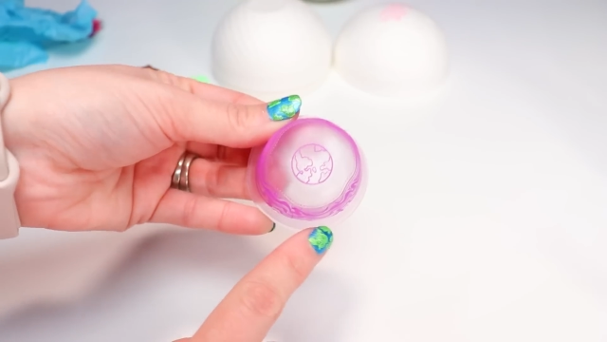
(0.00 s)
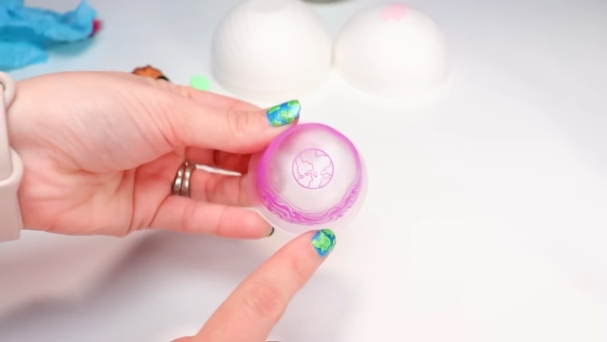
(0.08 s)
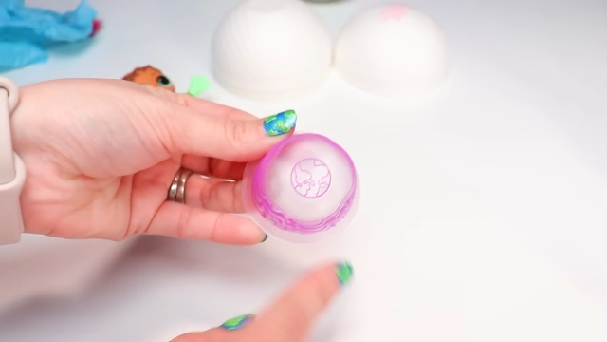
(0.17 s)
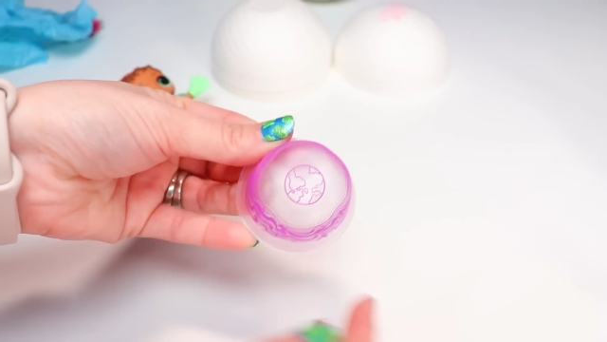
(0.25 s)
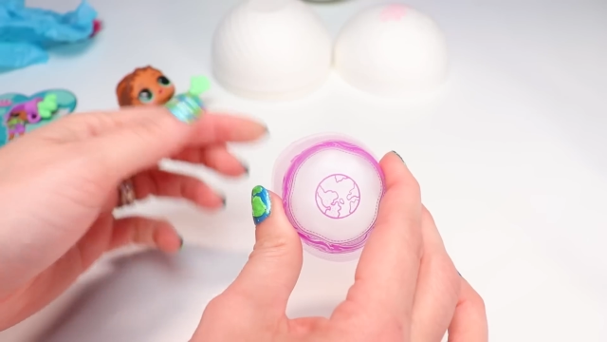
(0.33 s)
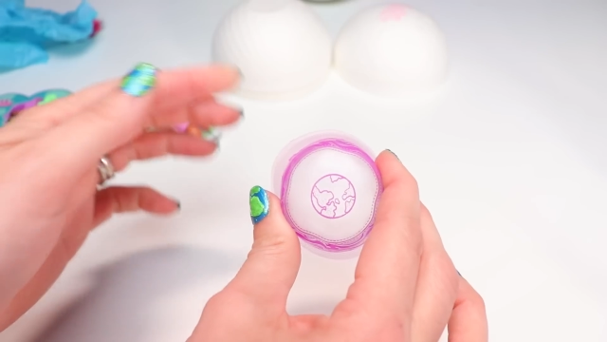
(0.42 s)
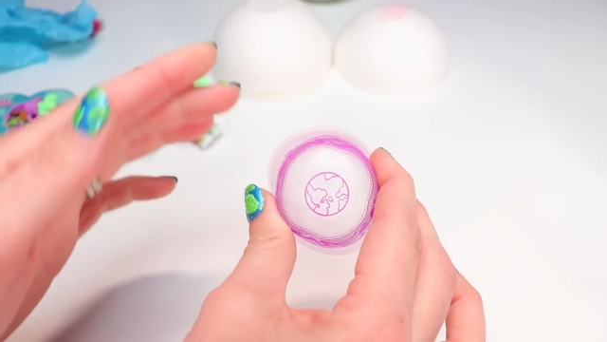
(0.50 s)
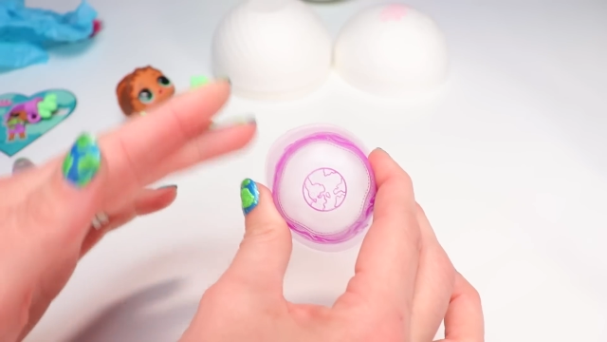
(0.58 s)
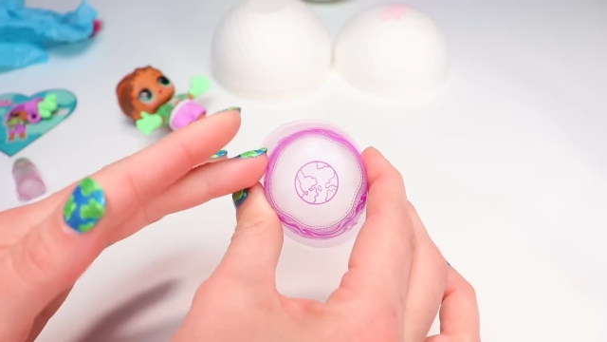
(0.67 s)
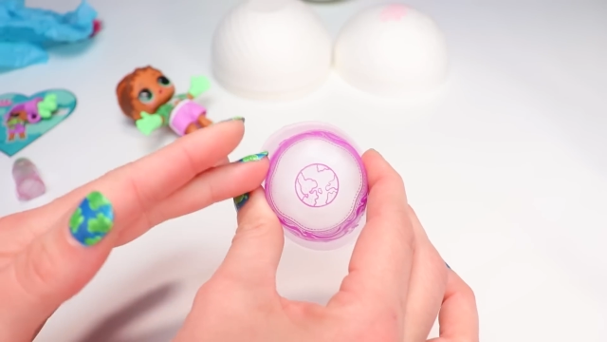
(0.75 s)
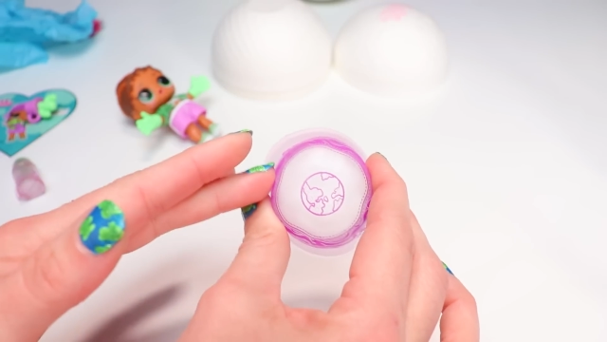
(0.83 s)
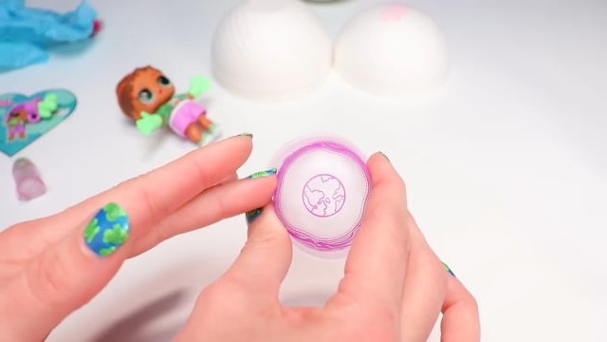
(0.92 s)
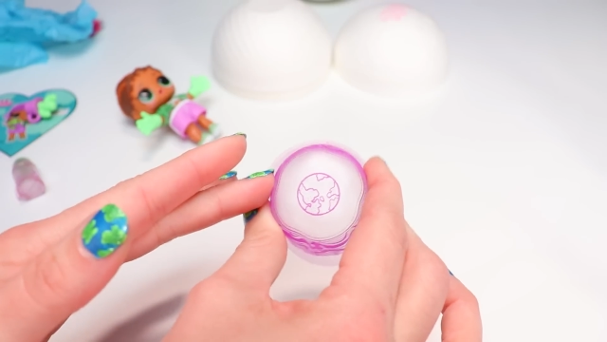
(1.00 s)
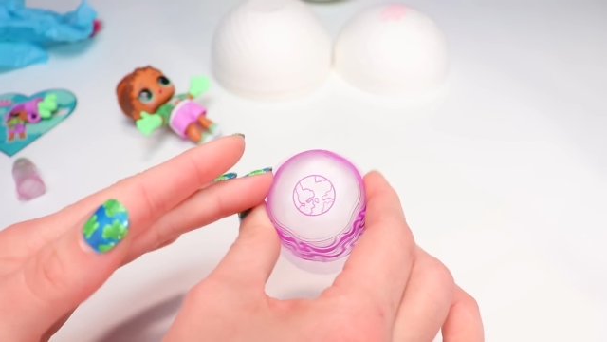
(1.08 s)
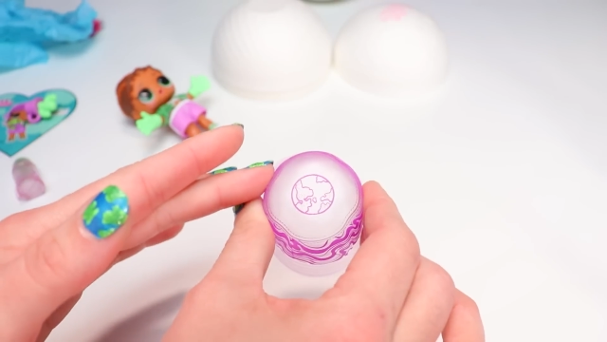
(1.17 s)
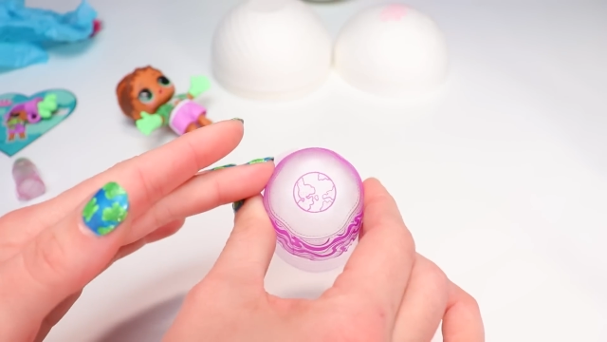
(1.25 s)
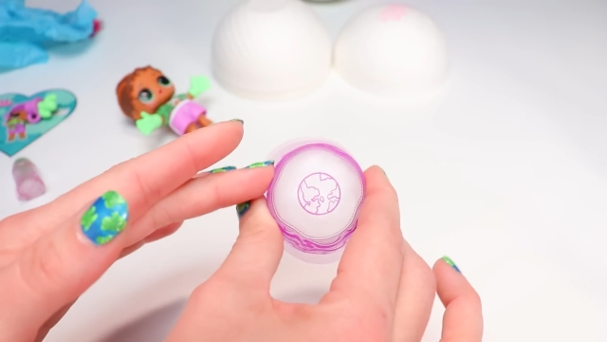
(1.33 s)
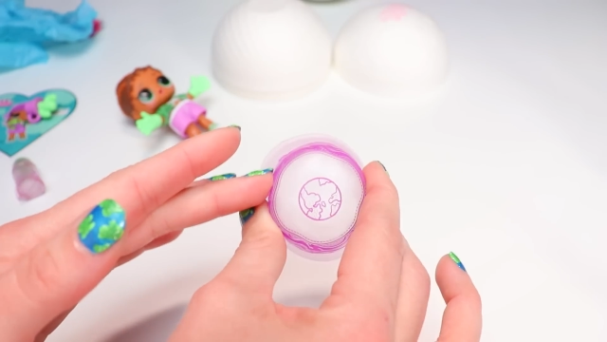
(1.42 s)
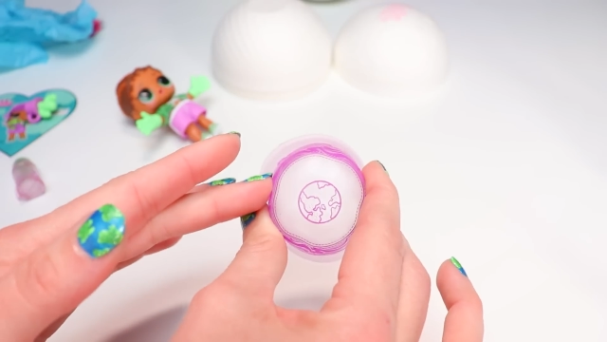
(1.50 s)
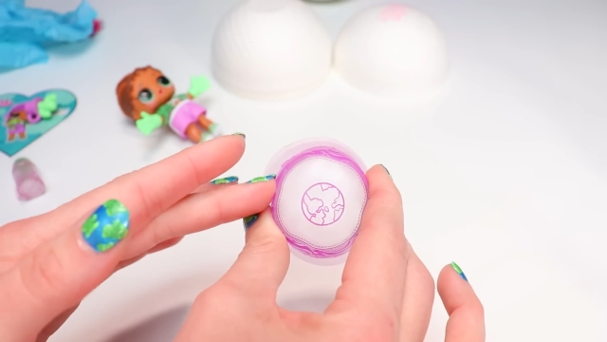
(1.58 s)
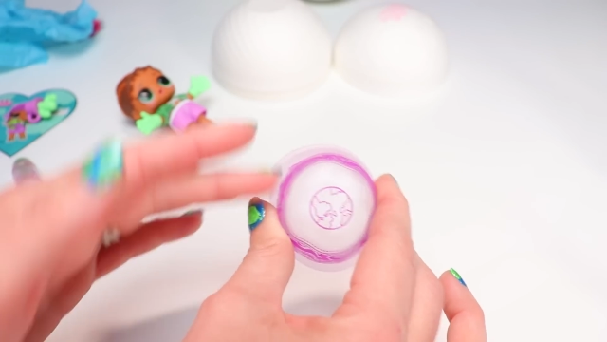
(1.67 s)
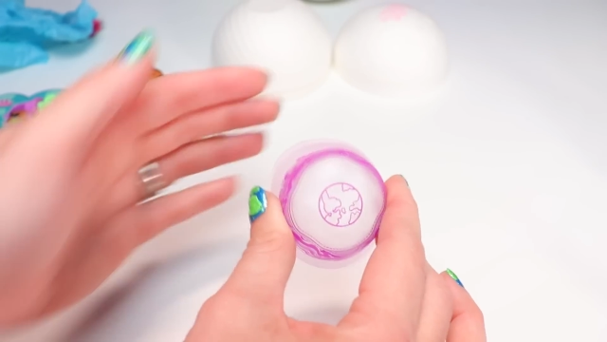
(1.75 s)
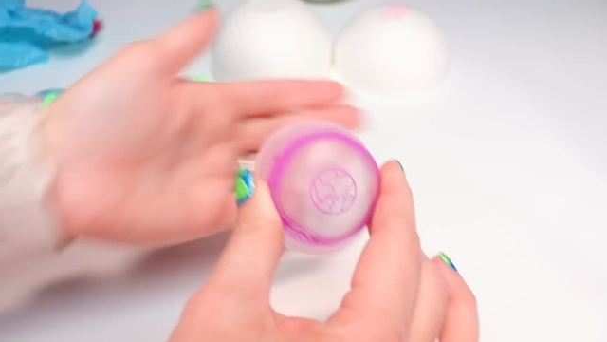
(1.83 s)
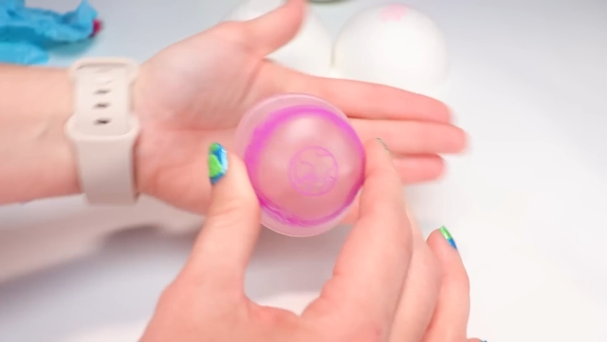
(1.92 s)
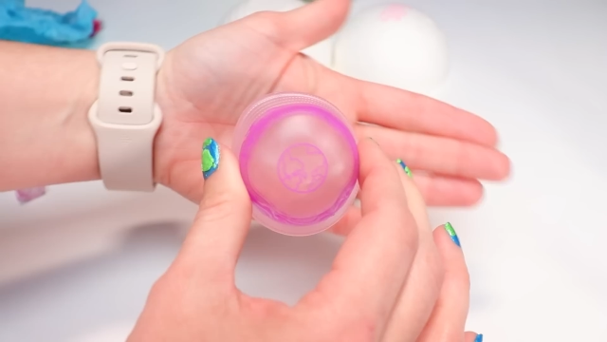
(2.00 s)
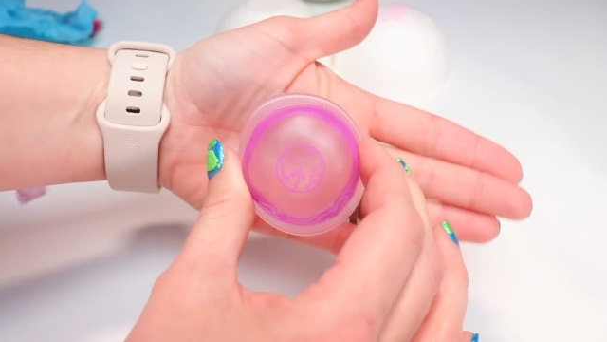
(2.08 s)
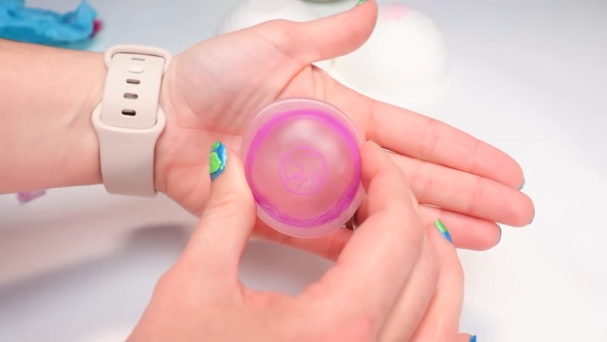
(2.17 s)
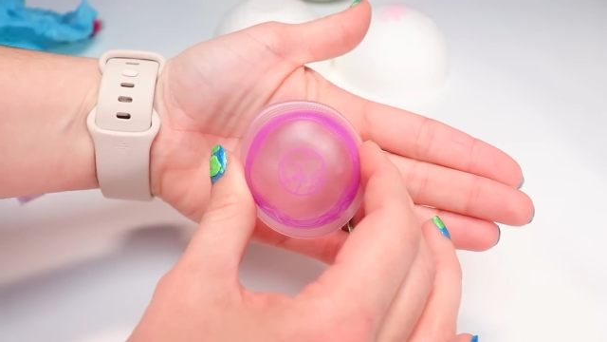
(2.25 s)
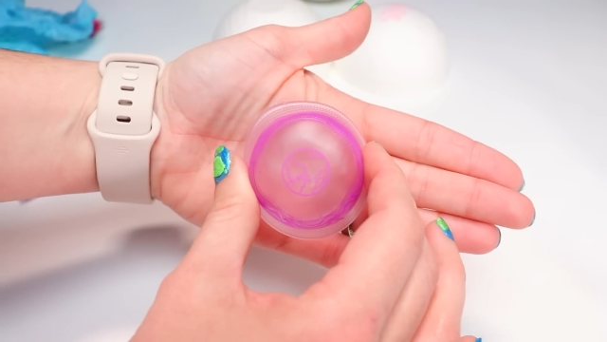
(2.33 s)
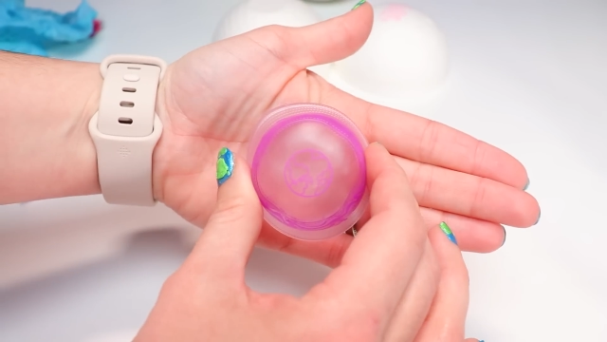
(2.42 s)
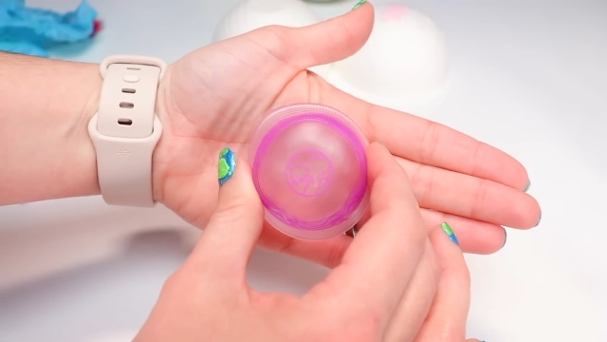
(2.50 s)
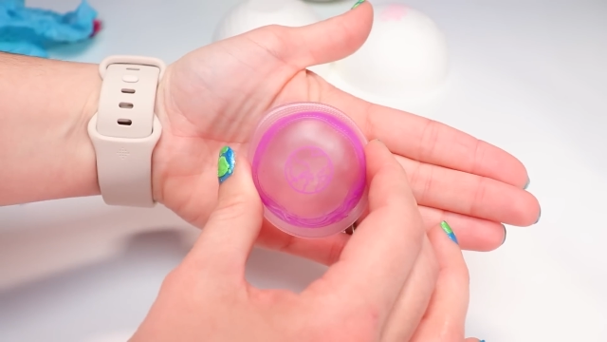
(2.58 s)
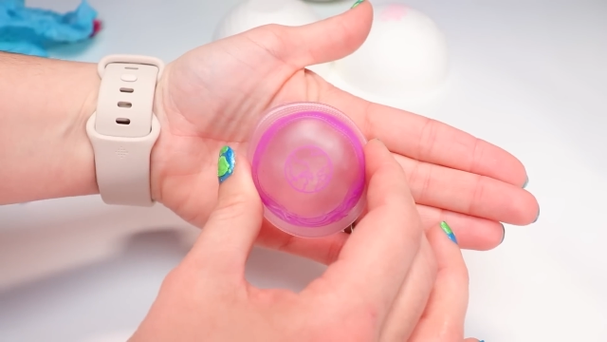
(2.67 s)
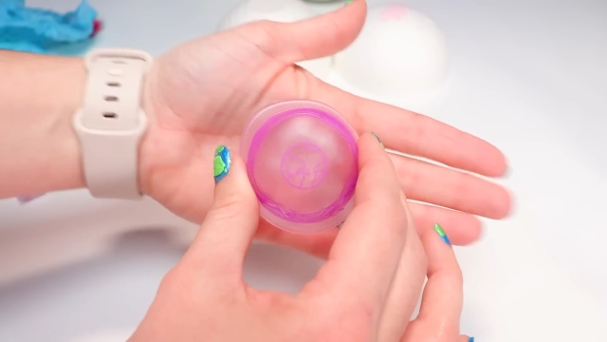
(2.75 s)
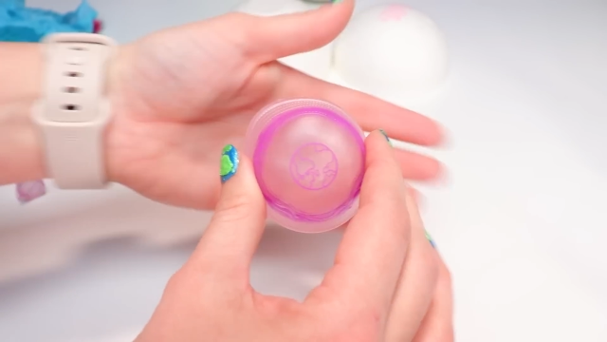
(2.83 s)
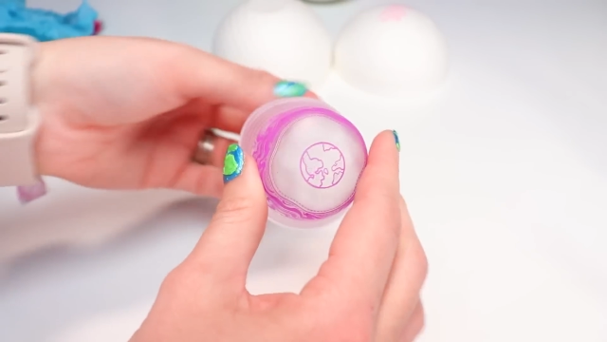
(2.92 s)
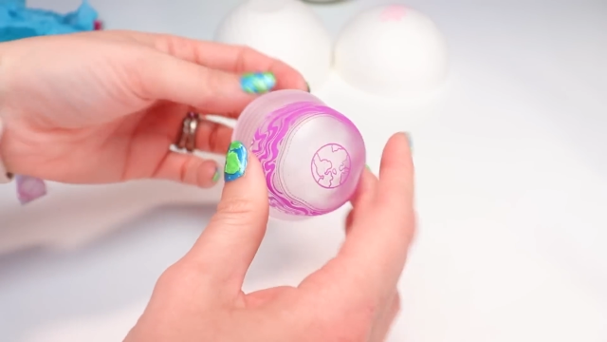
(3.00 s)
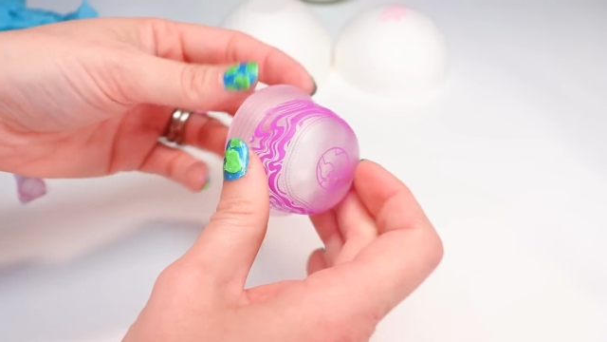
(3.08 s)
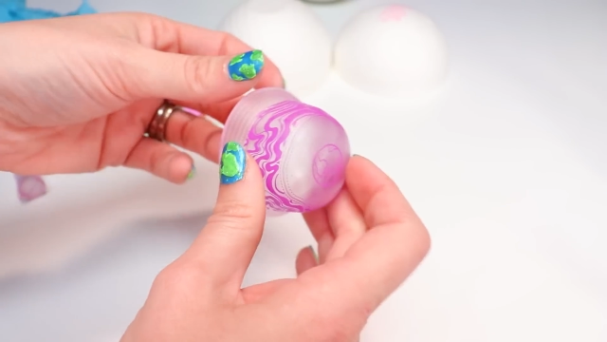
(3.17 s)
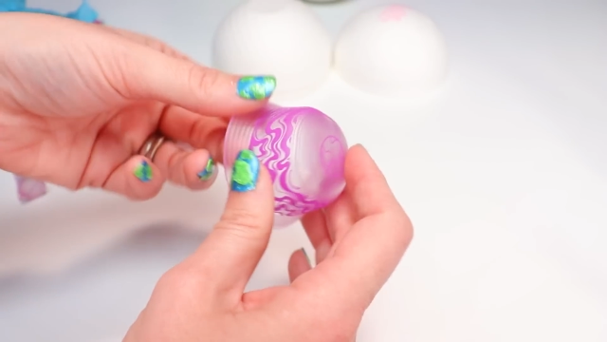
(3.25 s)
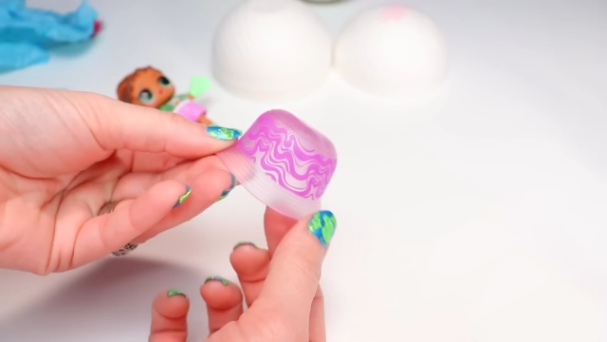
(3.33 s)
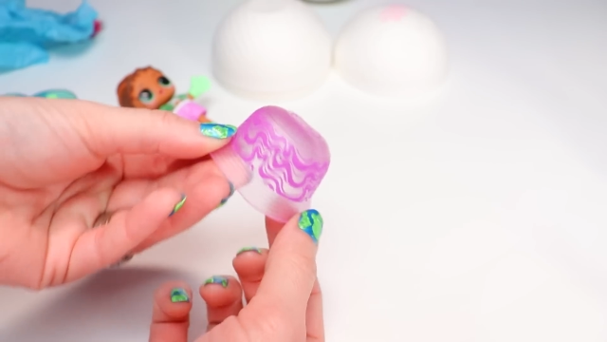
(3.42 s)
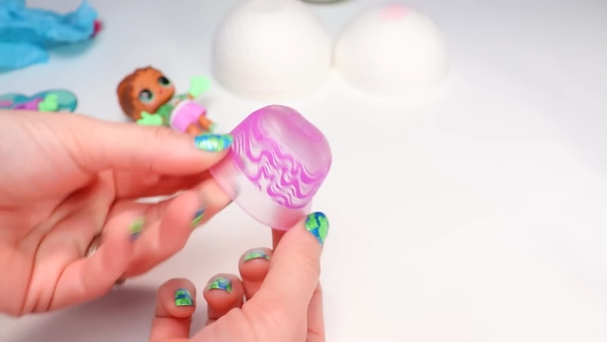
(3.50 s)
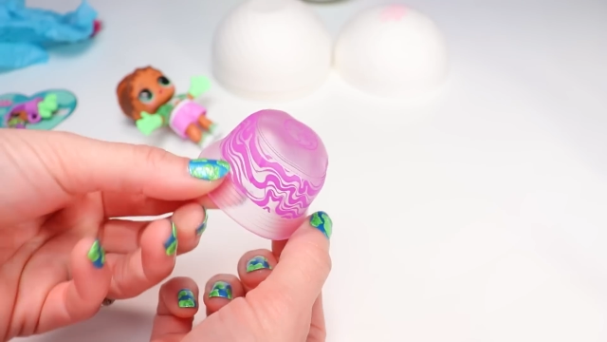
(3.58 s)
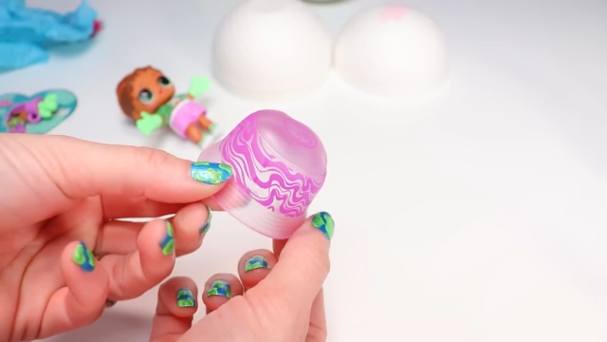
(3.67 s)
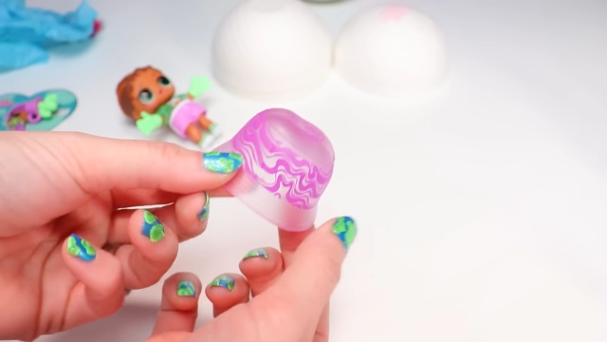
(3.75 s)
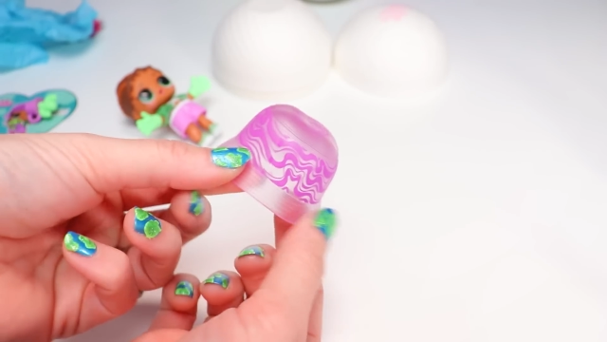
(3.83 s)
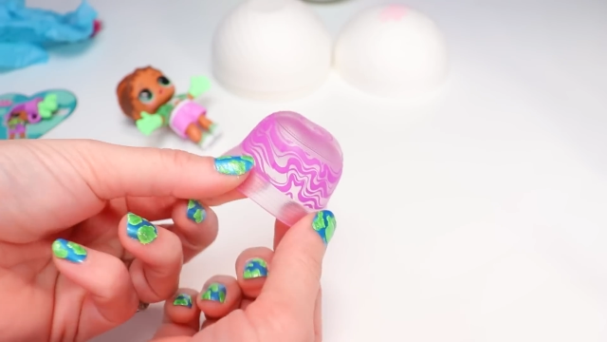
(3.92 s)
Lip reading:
Nobody's mouth can be seen.